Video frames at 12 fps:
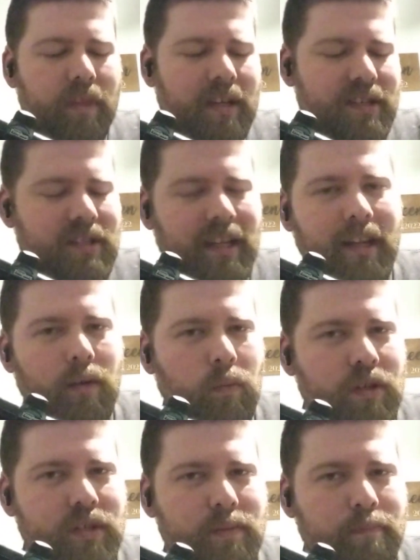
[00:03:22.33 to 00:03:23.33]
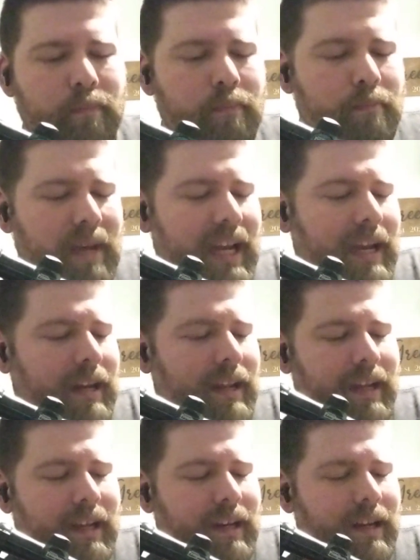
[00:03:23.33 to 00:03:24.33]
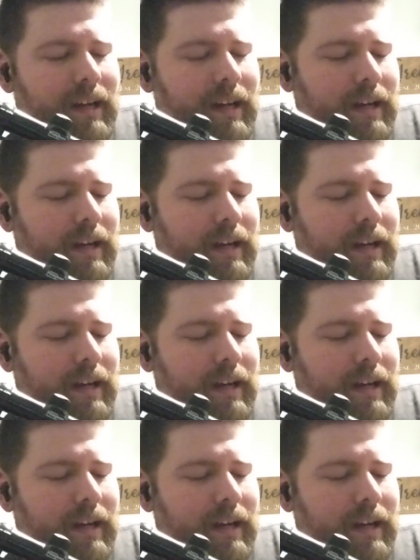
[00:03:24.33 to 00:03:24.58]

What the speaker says: this thing was made in